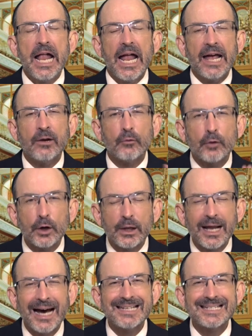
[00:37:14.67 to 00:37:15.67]
And
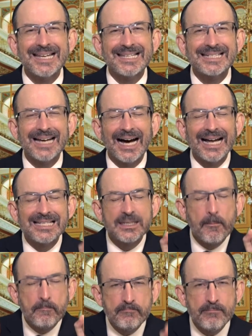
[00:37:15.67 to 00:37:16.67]
realize it's God's
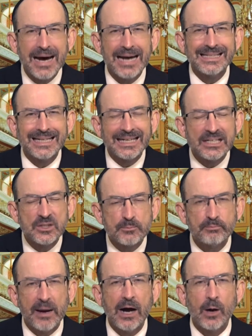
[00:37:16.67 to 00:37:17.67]
might, His
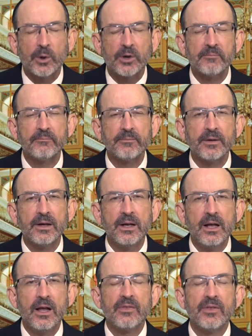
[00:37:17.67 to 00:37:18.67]
power,
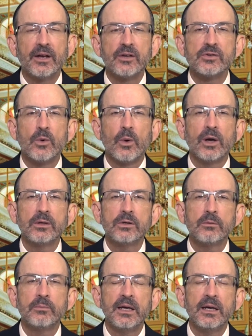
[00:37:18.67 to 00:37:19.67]
that is going
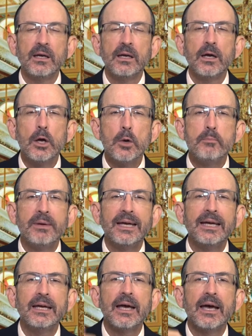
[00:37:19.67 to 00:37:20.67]
to be,
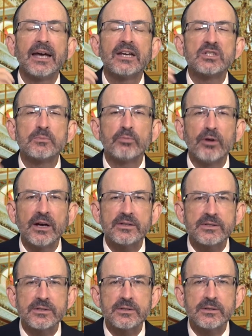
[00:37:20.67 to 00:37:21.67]
be
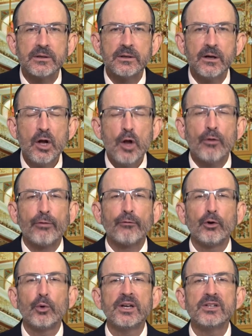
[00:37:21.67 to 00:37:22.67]
expressed
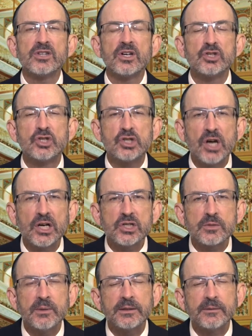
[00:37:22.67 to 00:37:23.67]
through His
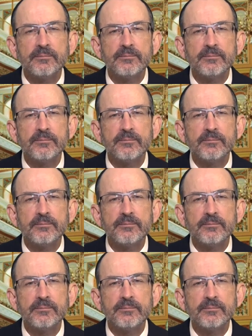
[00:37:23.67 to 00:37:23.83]
judgment.